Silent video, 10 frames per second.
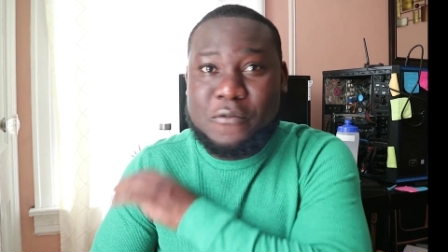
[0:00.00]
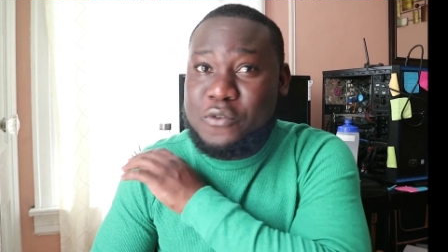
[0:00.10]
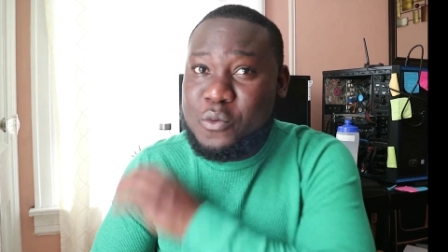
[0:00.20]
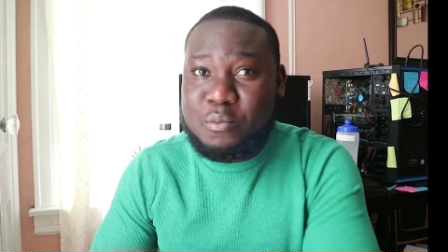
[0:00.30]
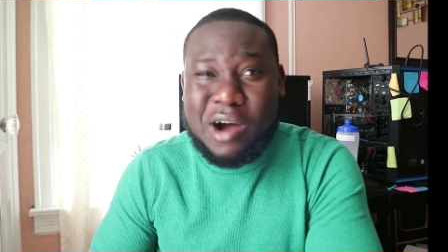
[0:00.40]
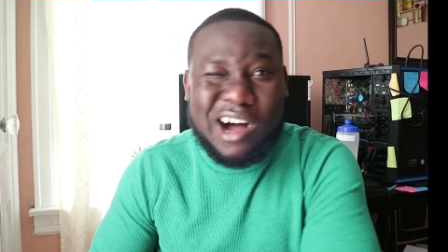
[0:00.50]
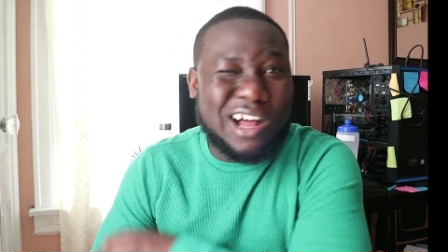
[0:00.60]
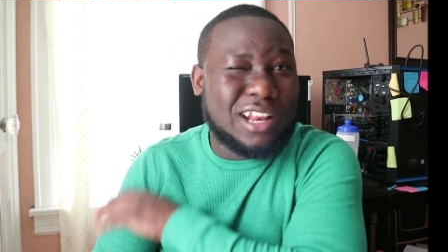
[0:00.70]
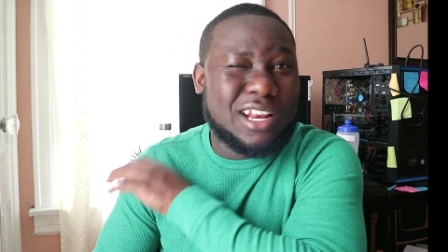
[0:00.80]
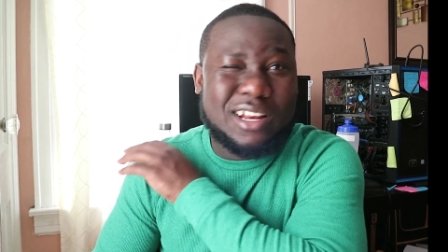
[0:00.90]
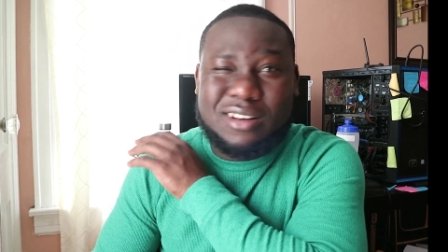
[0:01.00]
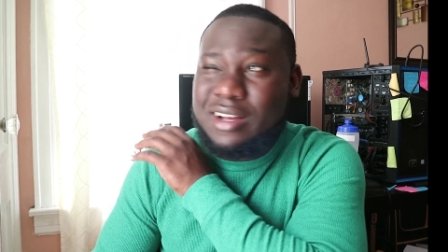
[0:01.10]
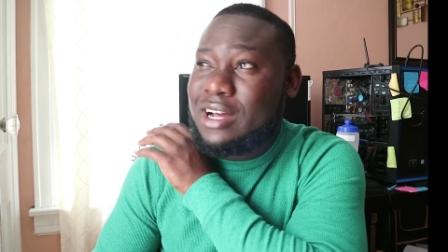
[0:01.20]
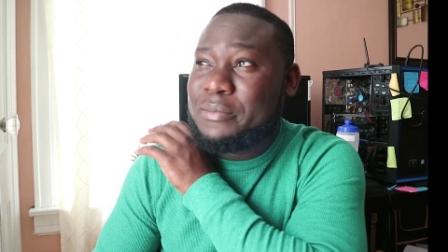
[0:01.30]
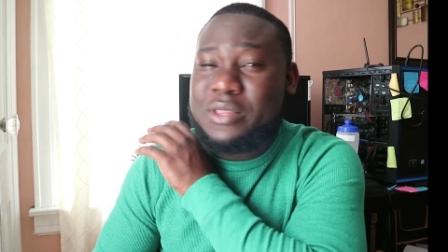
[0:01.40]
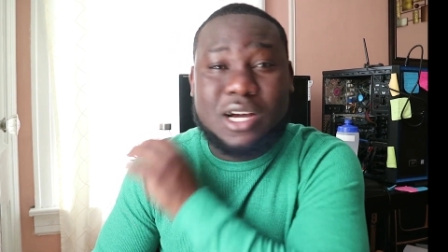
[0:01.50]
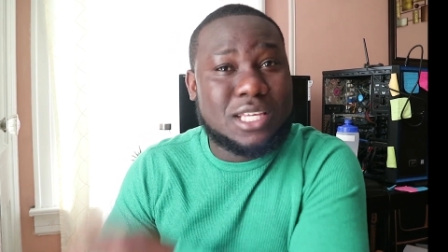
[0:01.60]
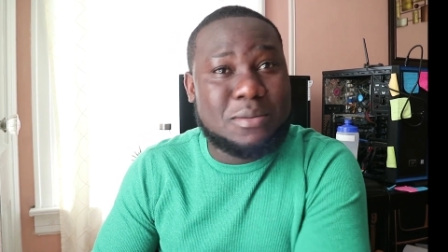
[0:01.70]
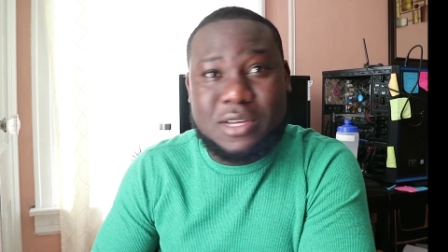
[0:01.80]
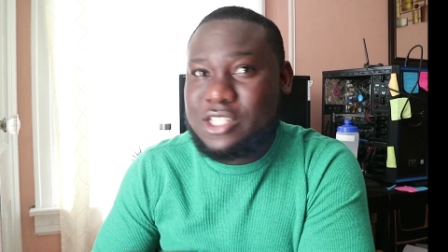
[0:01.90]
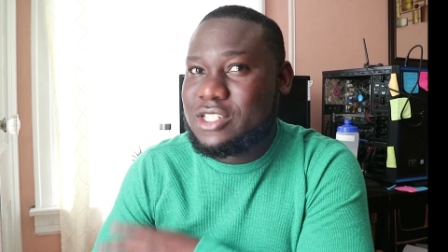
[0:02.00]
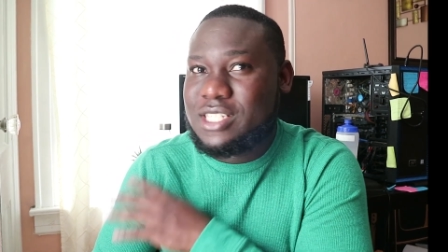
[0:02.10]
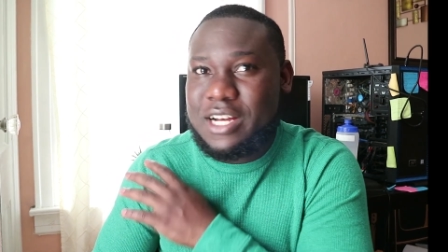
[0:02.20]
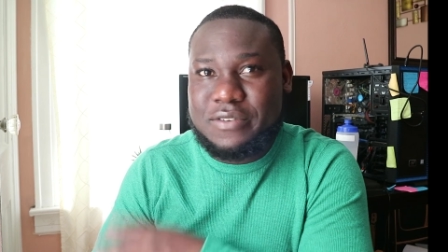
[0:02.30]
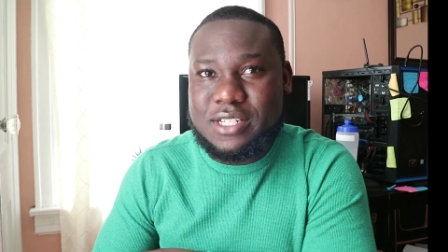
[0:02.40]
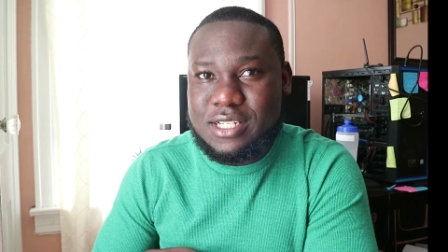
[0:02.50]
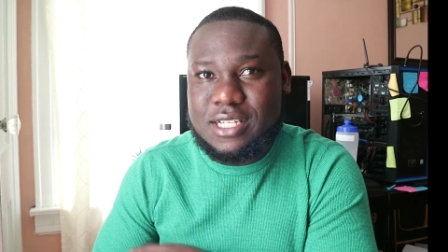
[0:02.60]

football, documentaries, everything.